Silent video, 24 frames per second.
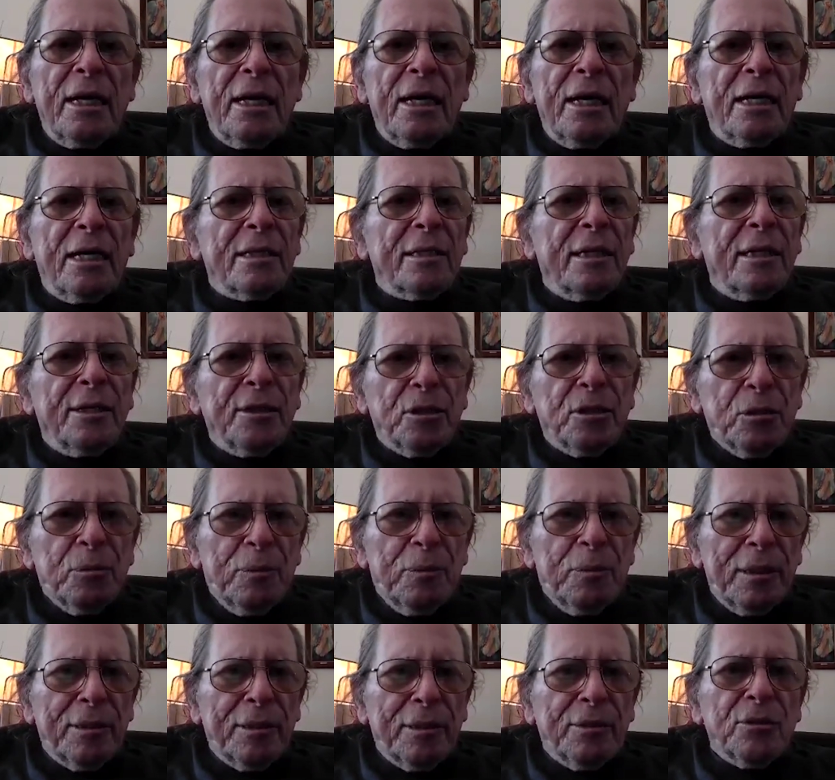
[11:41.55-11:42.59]
And I
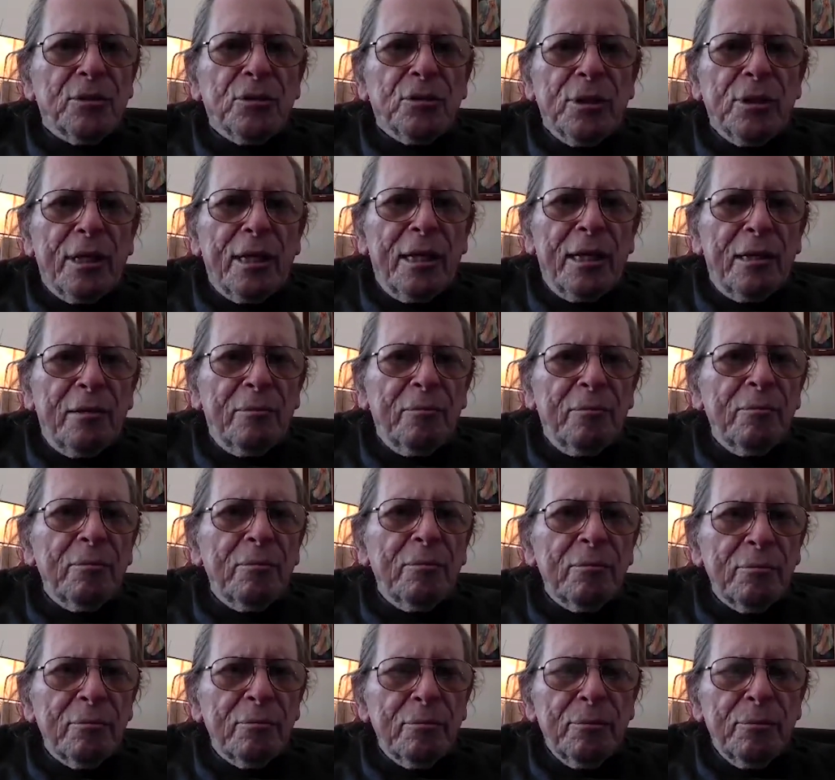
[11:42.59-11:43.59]
expect the same